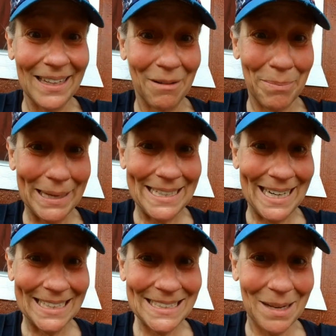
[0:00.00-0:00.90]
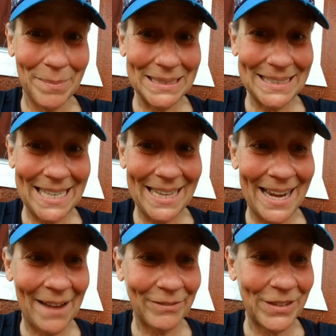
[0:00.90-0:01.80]
Oh my gosh. And I must say that
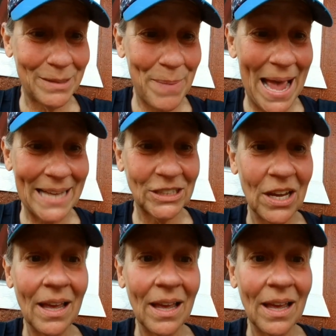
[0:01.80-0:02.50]
after this batch,